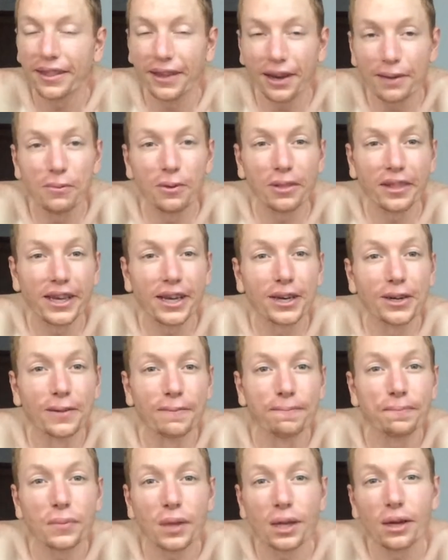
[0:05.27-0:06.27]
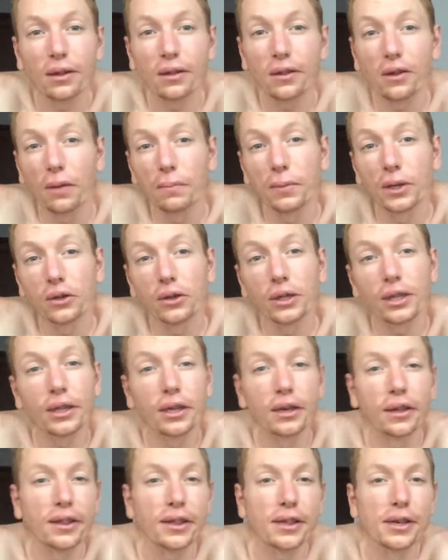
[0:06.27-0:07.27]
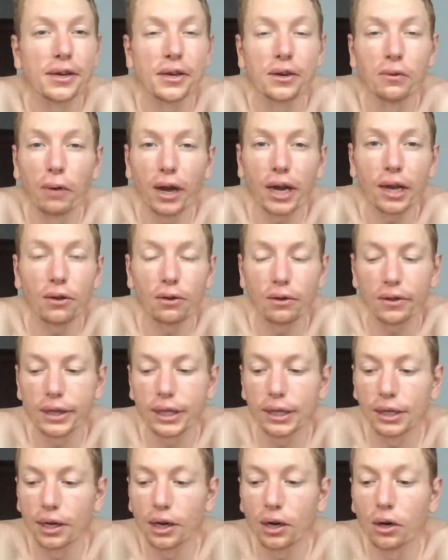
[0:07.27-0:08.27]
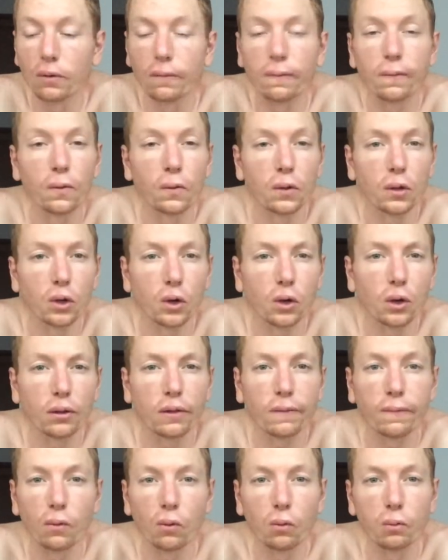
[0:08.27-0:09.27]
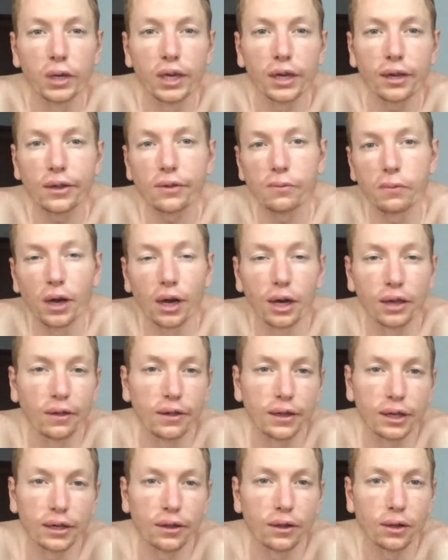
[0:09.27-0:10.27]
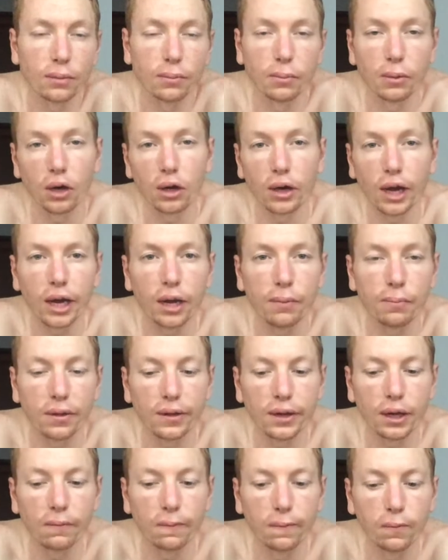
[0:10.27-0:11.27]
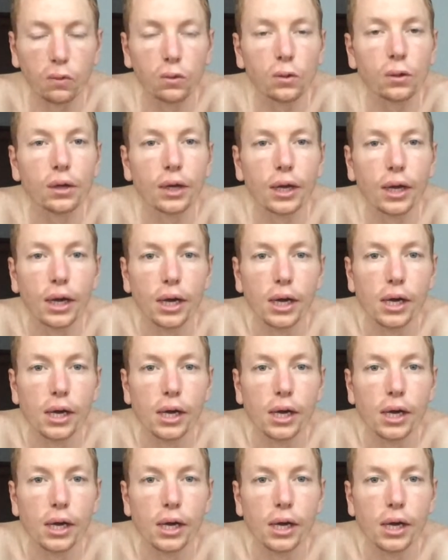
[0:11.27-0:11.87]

Time will tell. So I've been doing this weight loss thing now for the last 4 weeks, where I just eat till I'm about 80% full.